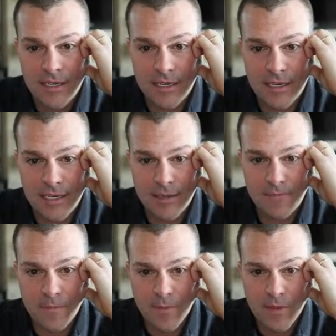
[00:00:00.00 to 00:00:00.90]

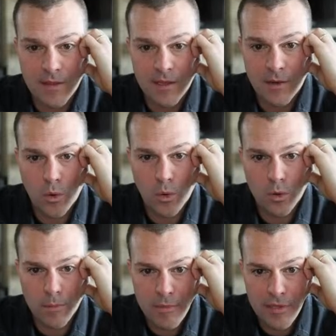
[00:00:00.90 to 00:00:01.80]

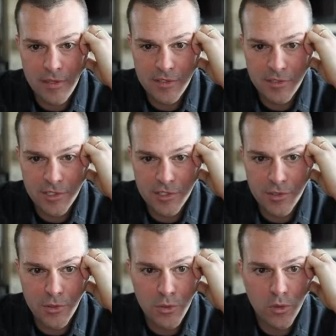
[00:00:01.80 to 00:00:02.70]
Or maybe these are just
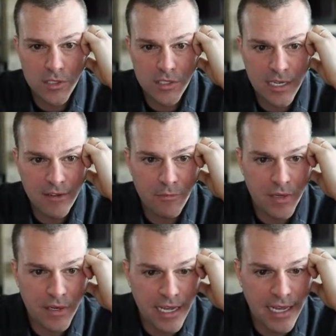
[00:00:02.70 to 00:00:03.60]
new ones that have
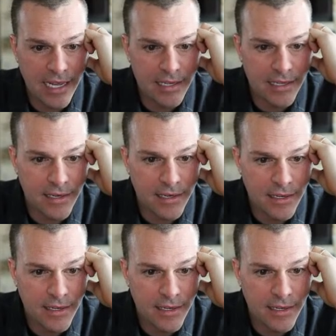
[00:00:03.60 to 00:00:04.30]
been added.